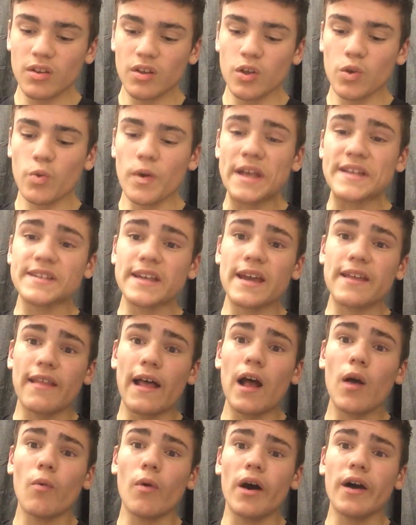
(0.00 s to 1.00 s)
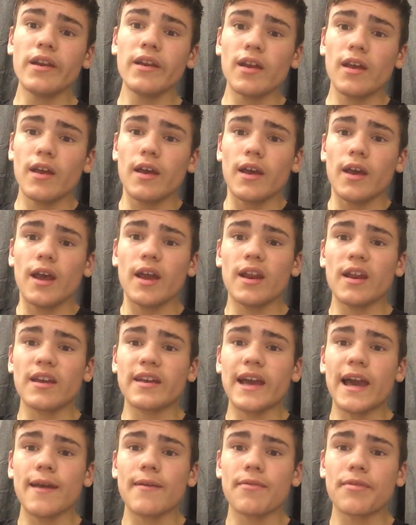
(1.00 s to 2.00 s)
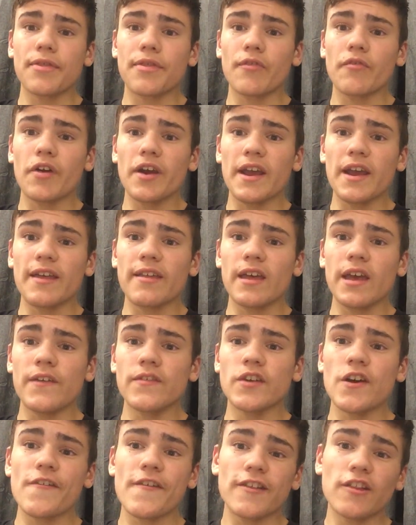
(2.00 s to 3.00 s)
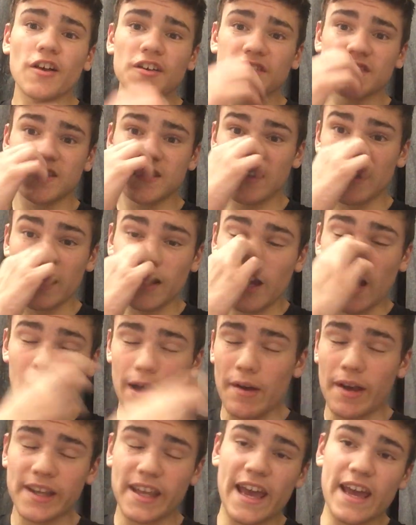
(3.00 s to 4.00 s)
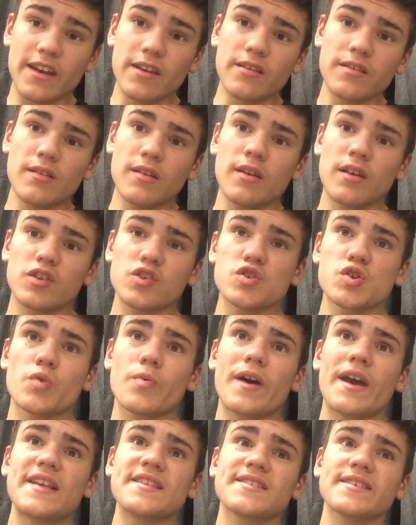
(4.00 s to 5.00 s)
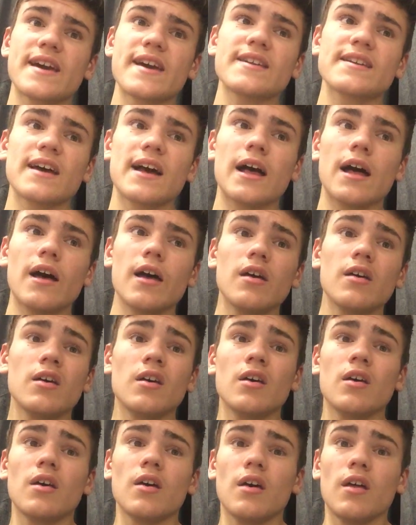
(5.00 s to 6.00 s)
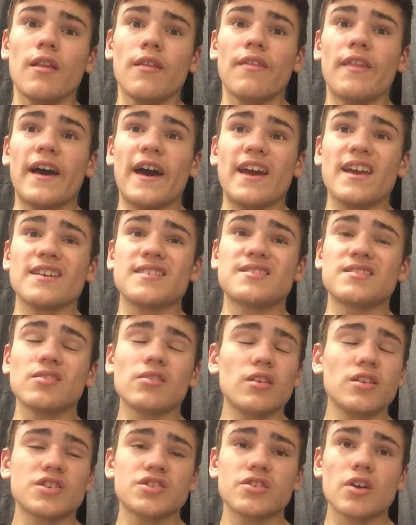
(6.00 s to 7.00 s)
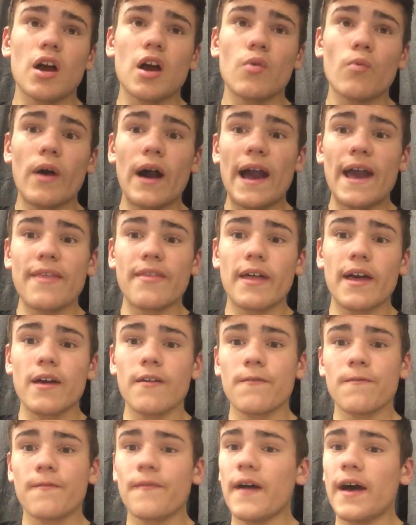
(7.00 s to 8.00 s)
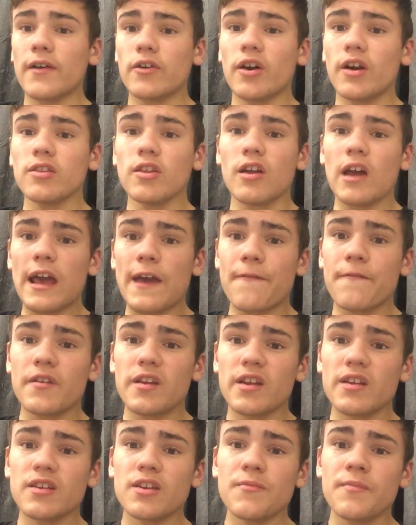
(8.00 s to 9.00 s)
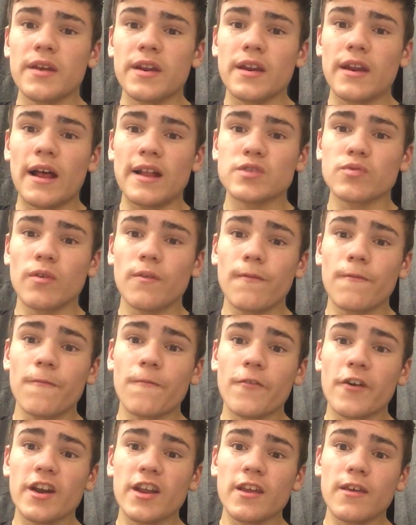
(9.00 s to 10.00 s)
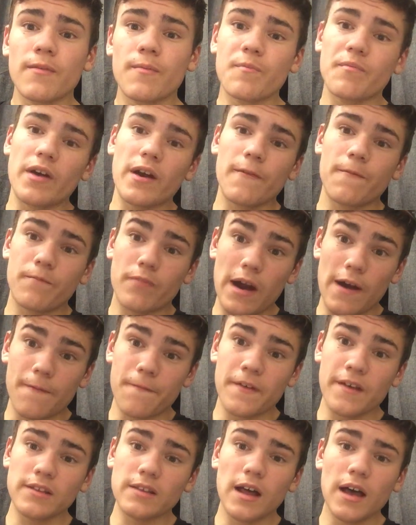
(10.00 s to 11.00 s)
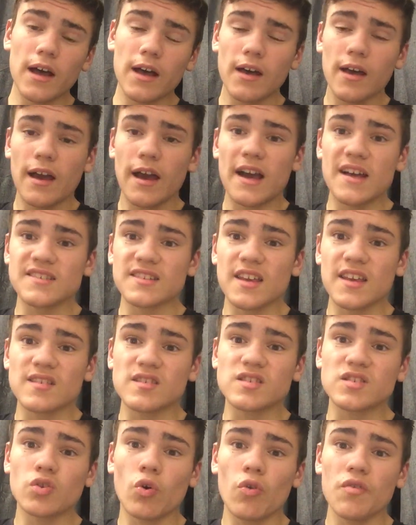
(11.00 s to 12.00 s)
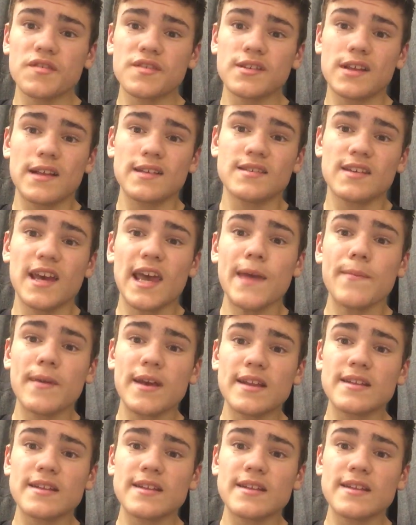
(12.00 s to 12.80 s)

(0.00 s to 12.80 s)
Queensland that one. And in game three, even though they lost again to Queensland, they still don't shy away. They've got a lot of effort in them, and that's what Brad Fittler has installed into that team.